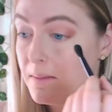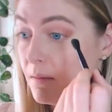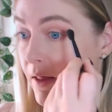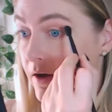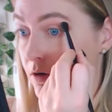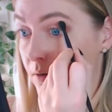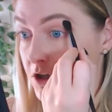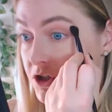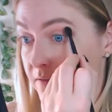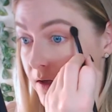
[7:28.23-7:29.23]
the blender
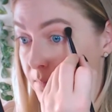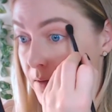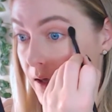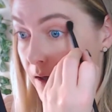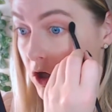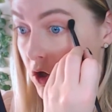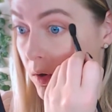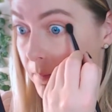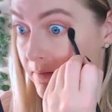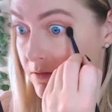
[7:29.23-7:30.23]
brush is going to be
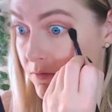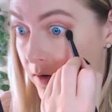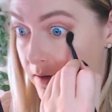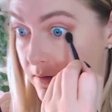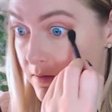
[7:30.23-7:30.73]
your best friend.